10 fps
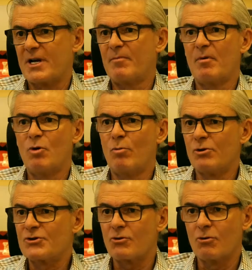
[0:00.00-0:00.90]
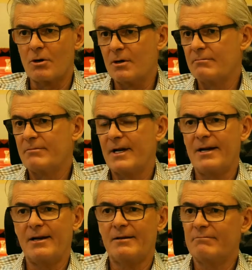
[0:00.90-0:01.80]
up a mobile store
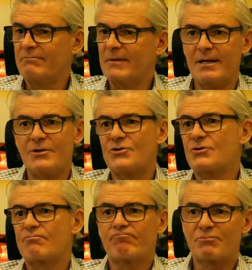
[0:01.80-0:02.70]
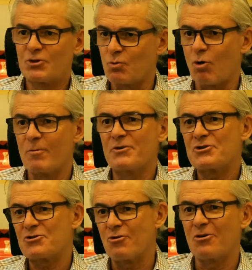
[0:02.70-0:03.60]
and kids swarm the
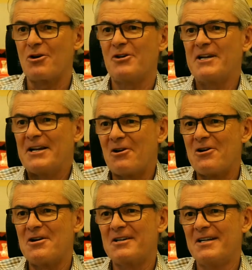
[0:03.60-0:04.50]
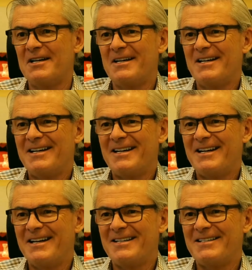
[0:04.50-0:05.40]
store all day long,
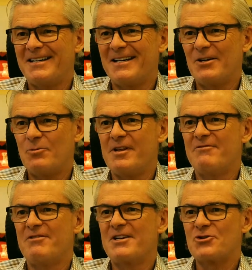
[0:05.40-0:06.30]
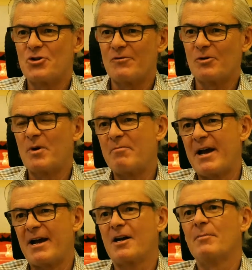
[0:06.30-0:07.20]
and when the event is over we
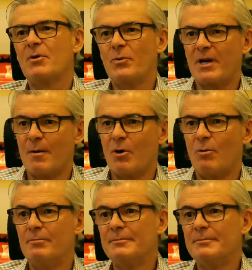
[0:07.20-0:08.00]
pack up and we come home.